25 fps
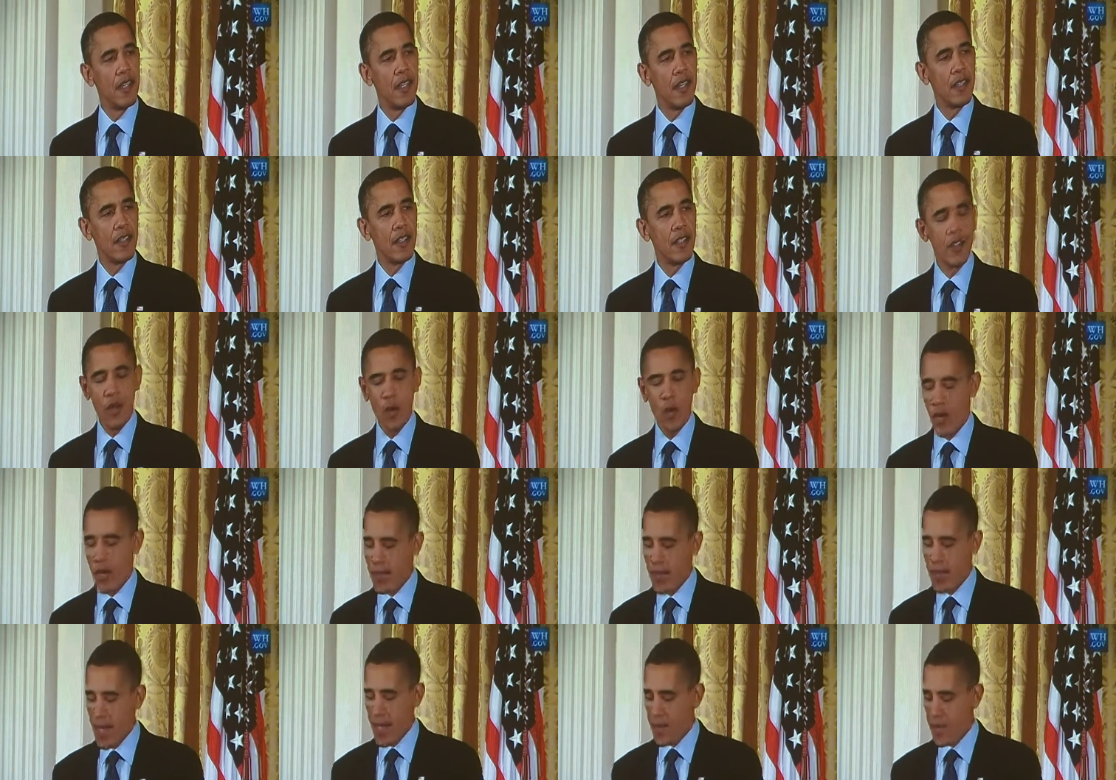It's
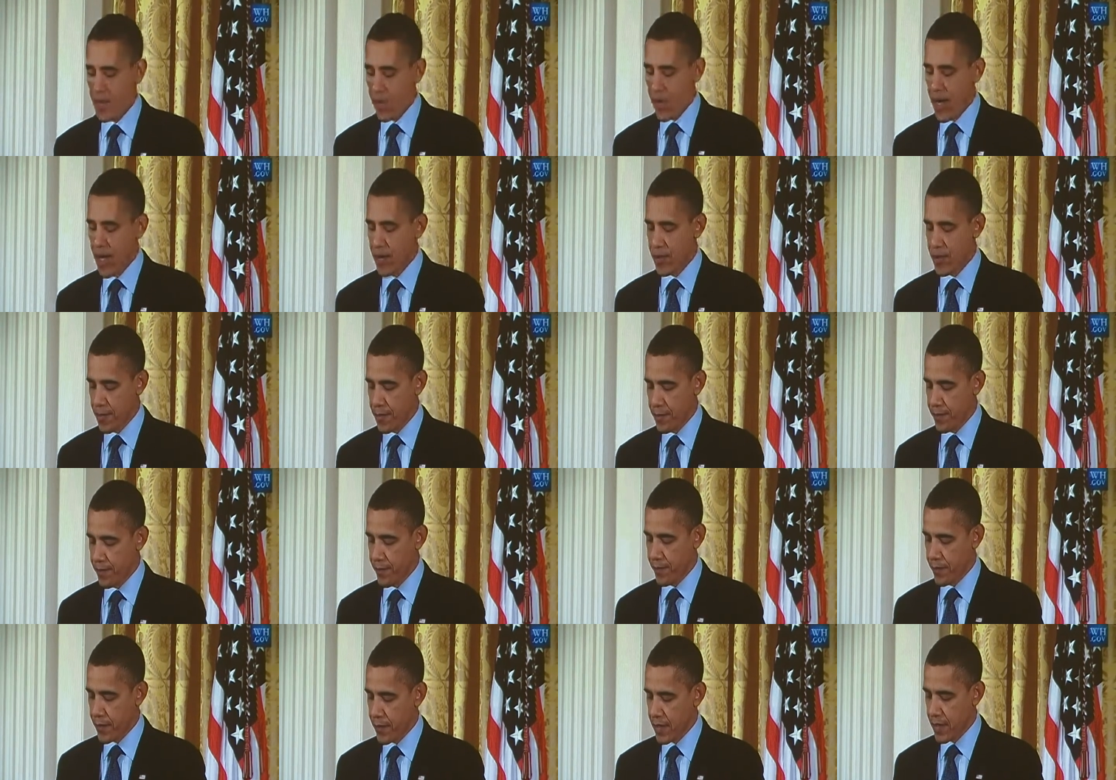no exaggeration
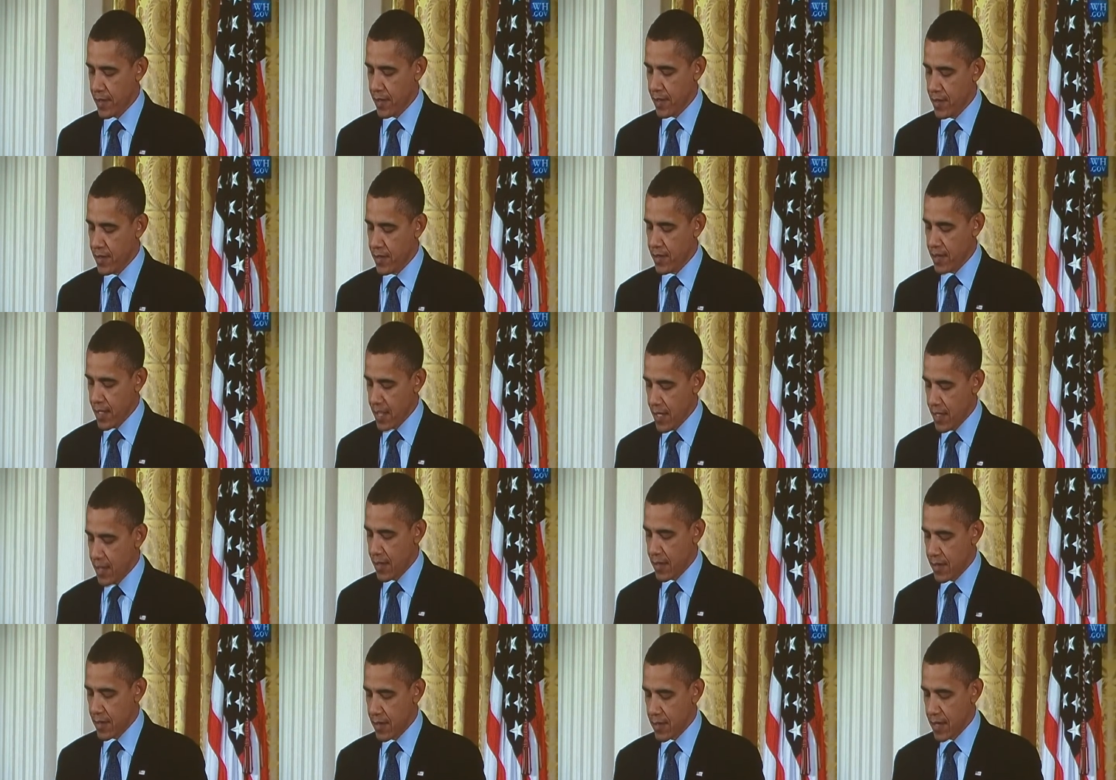to say
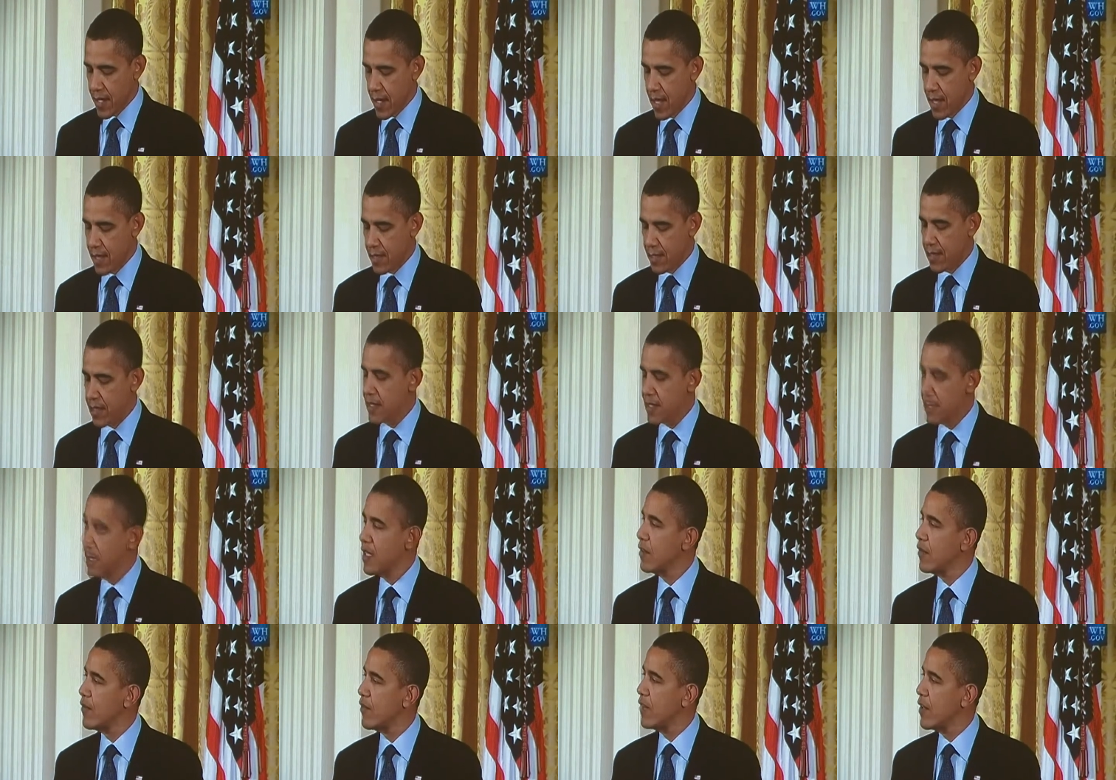that the scientists
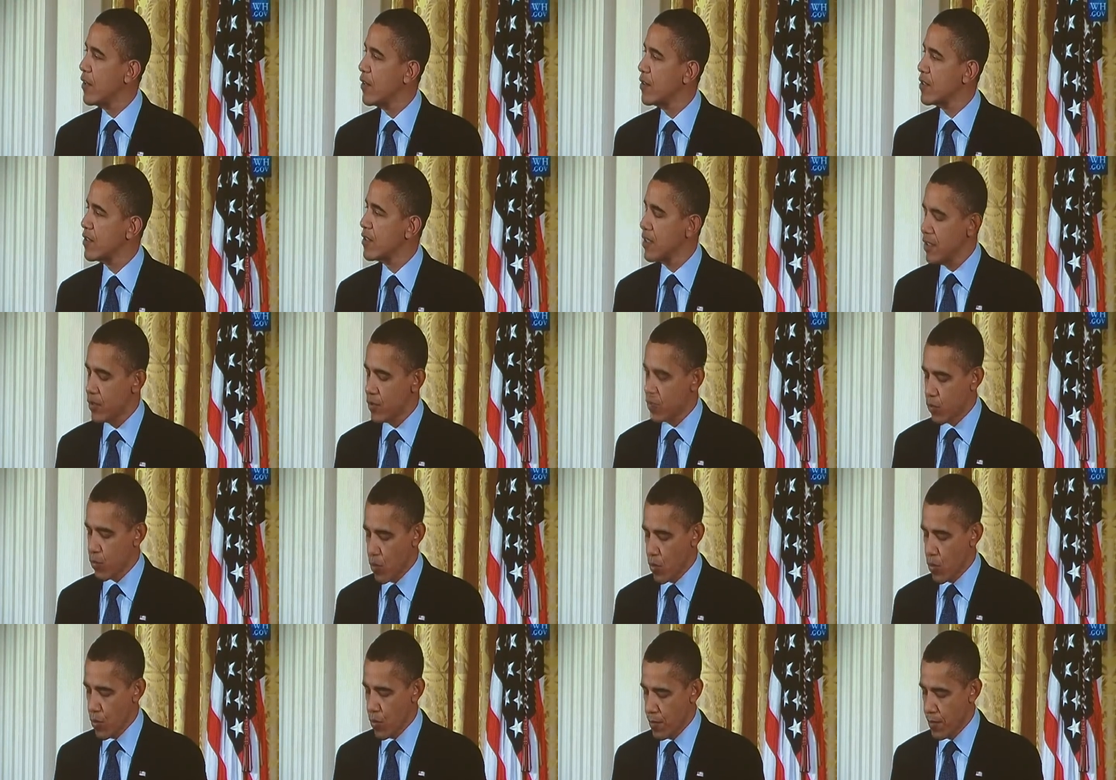and innovators in this
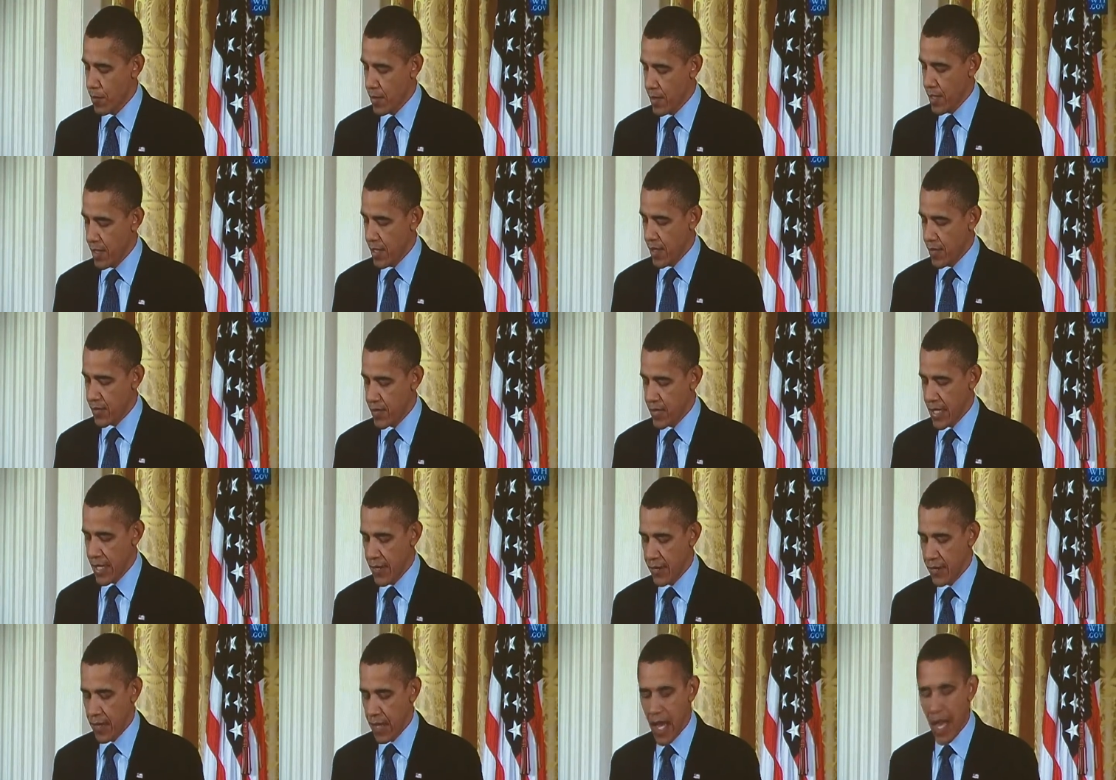room have
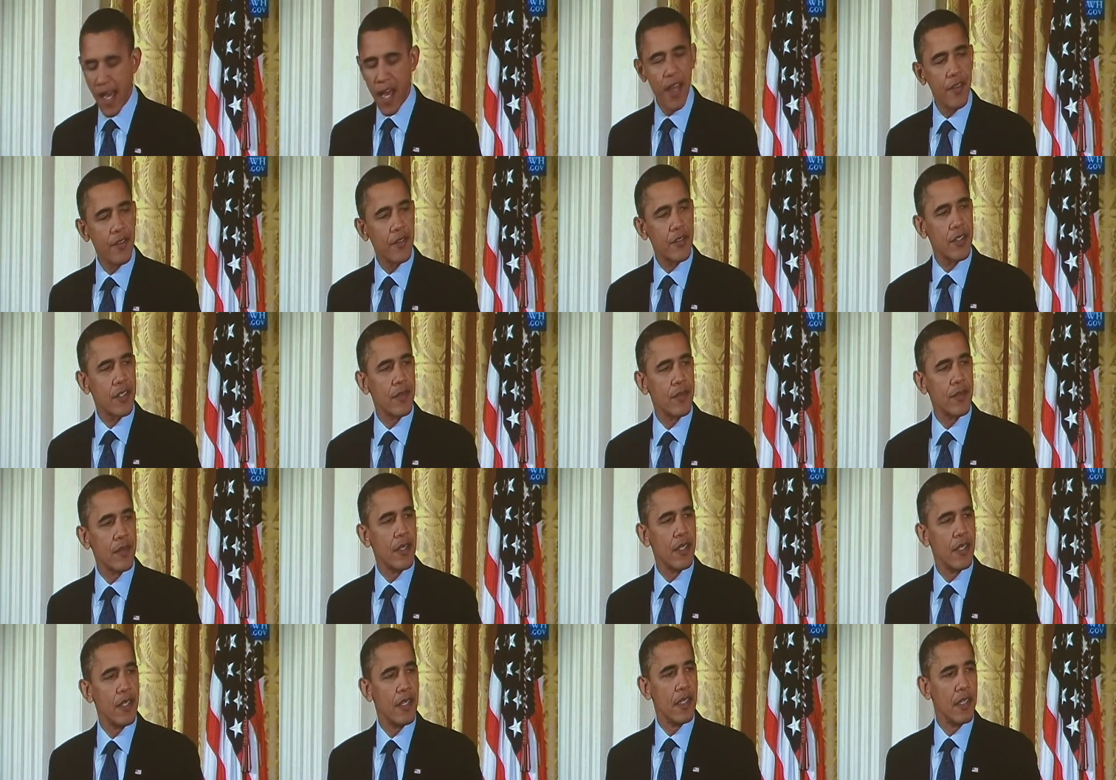saved lives,
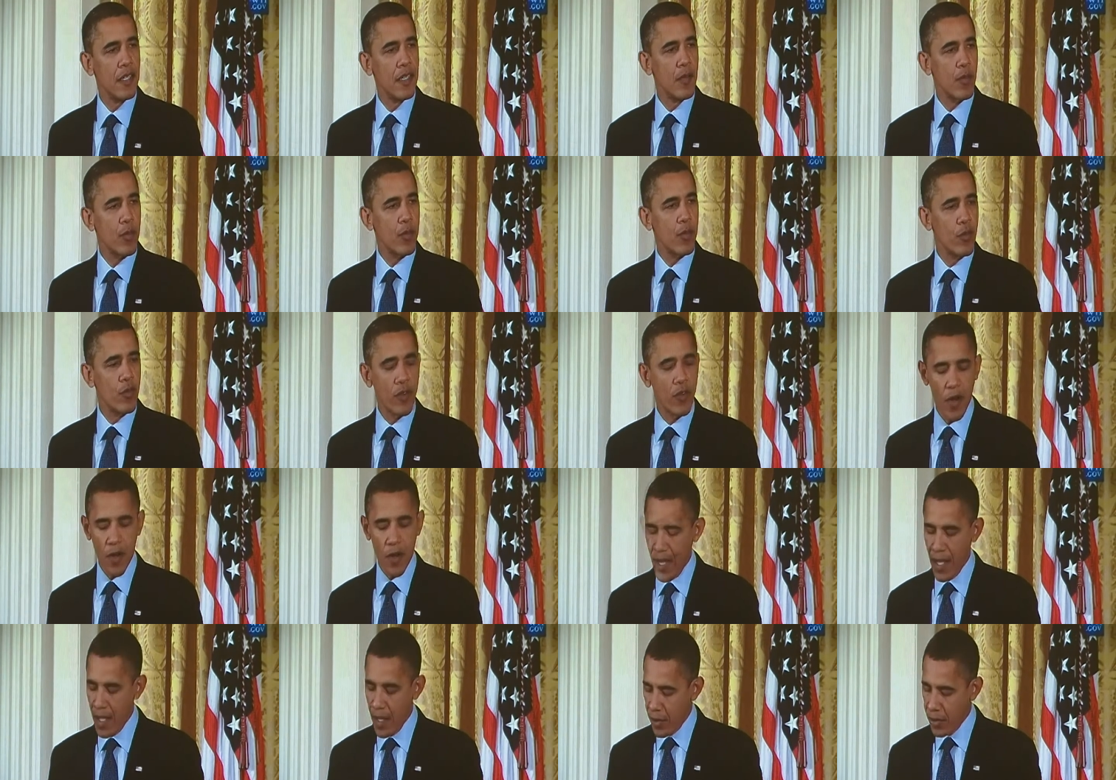improved
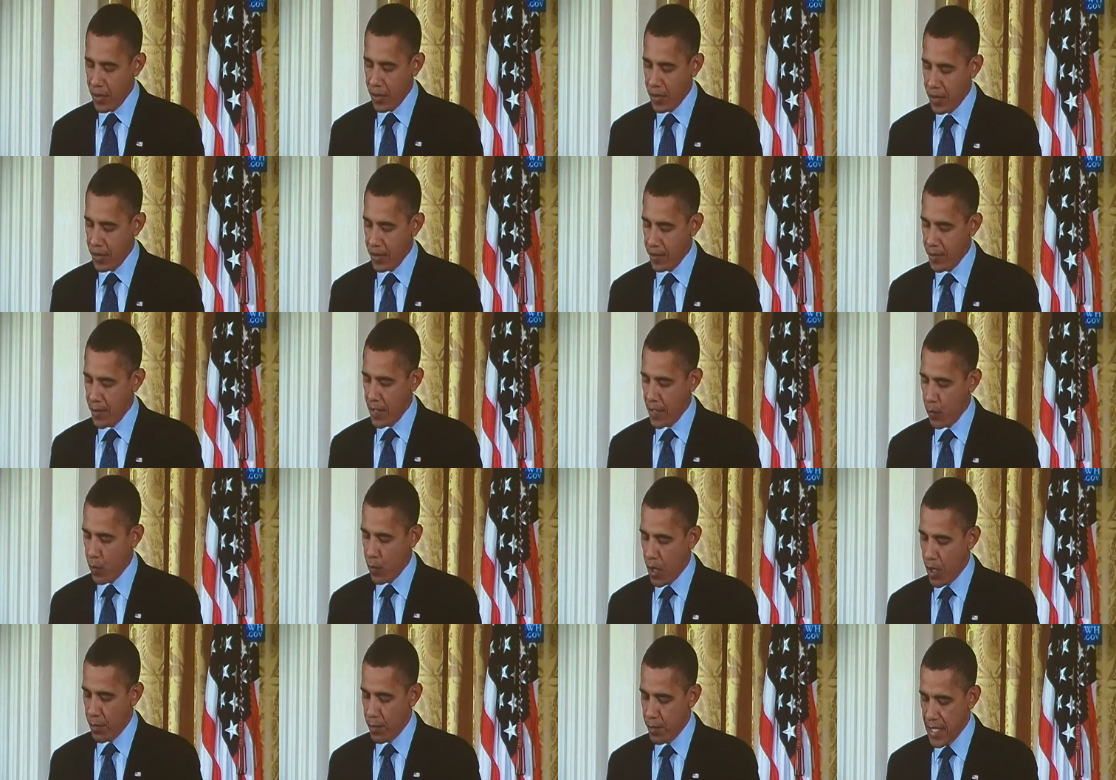our health
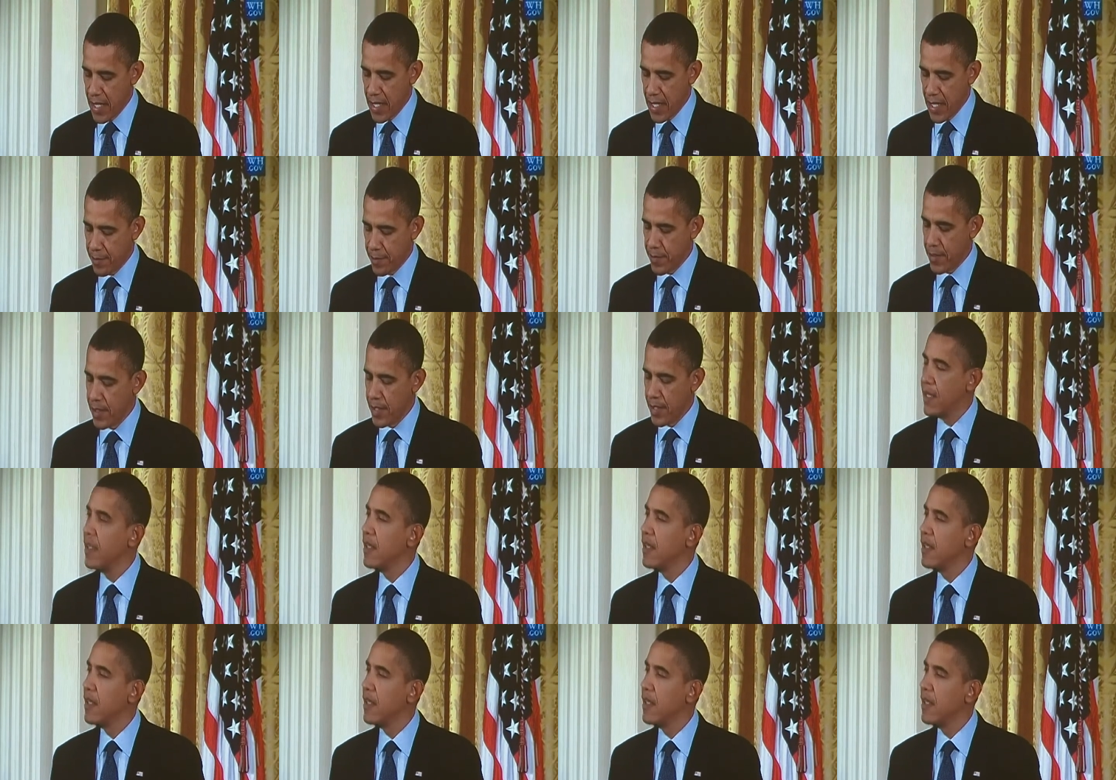and well being,